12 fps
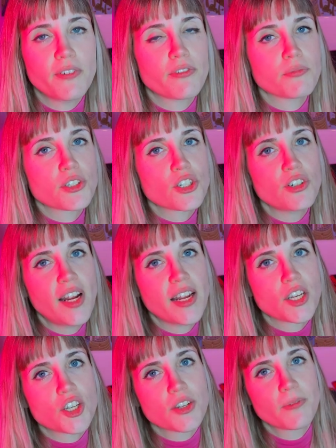from
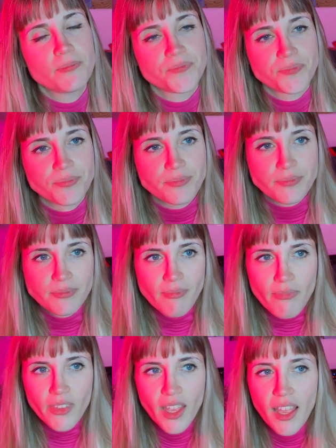scratch.
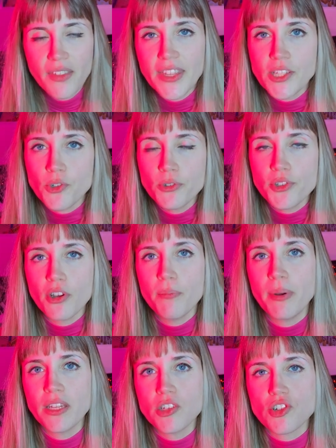And there's also a
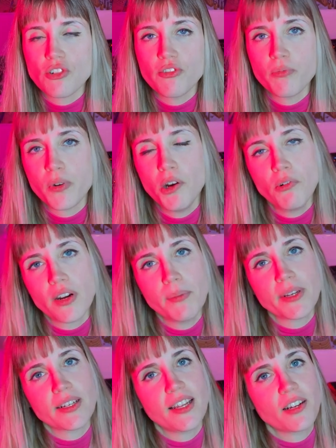bunch of
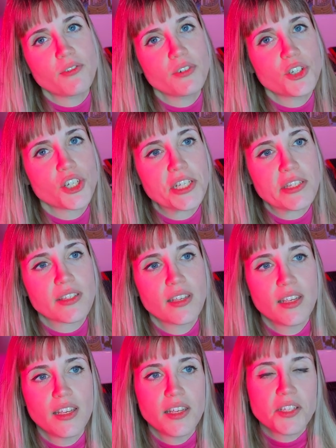programming languages
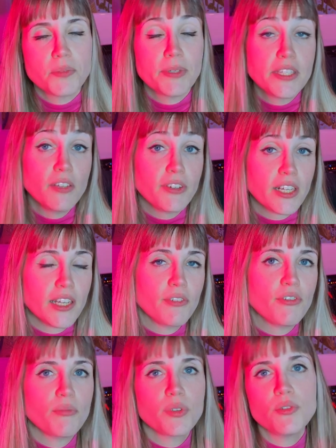specifically
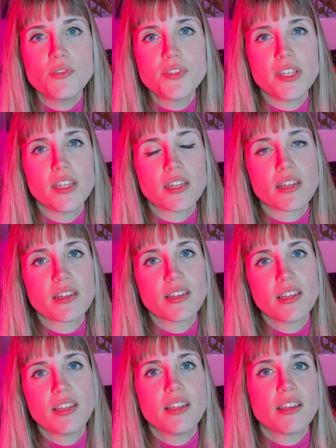for music.
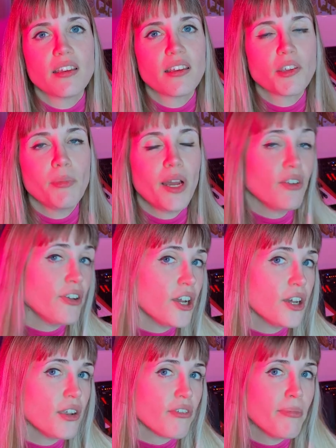Uh, you might have
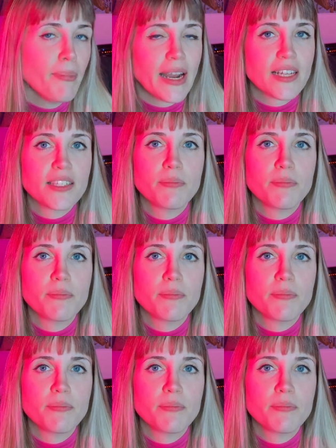heard of Max